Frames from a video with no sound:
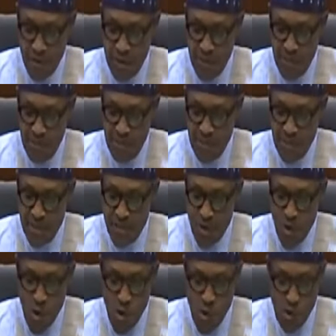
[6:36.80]
to
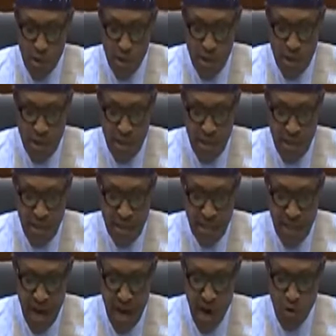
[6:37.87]
eliminate old
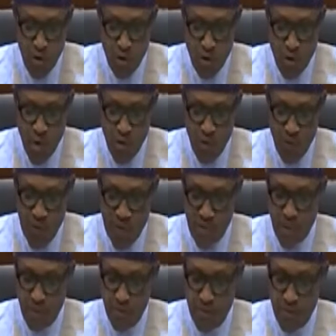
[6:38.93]
and outworn
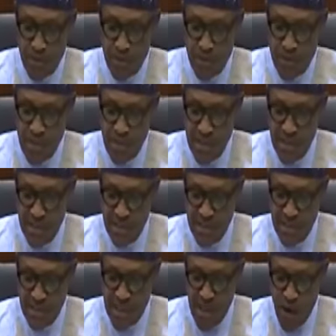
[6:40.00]
perceptions
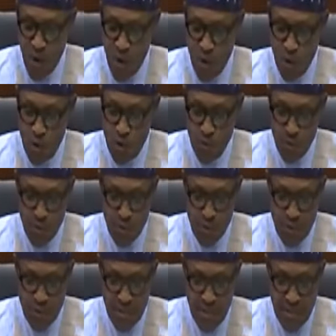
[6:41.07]
that are always
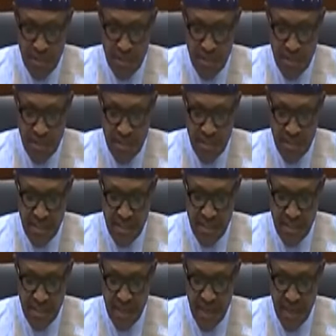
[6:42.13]
put to test
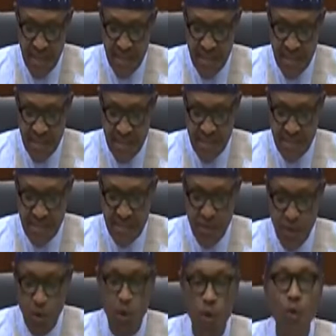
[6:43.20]
in the lie
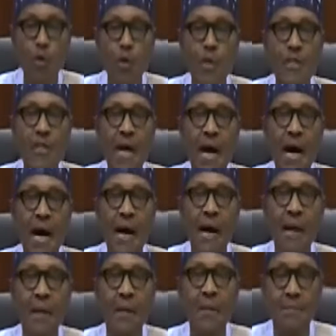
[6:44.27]
they always
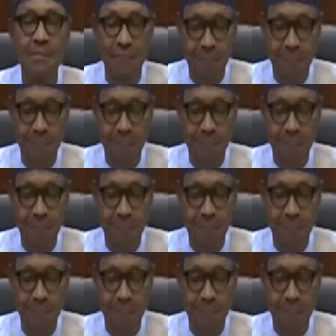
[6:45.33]
are.